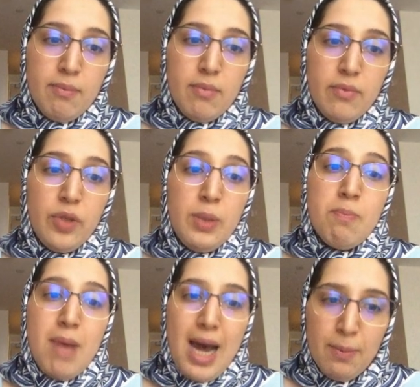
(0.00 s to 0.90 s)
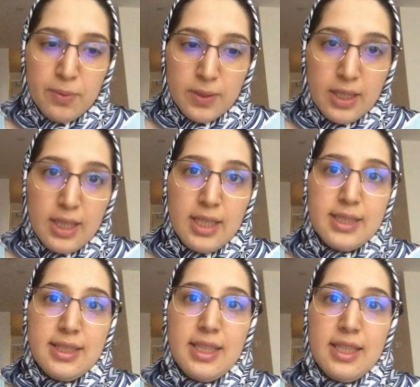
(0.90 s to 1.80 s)
we mapped
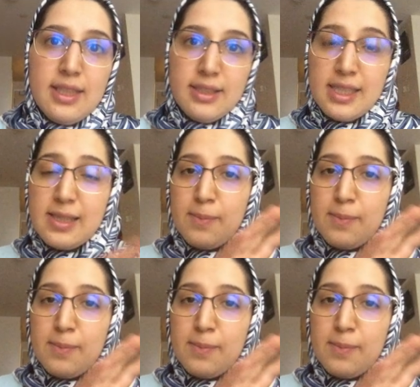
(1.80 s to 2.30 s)
this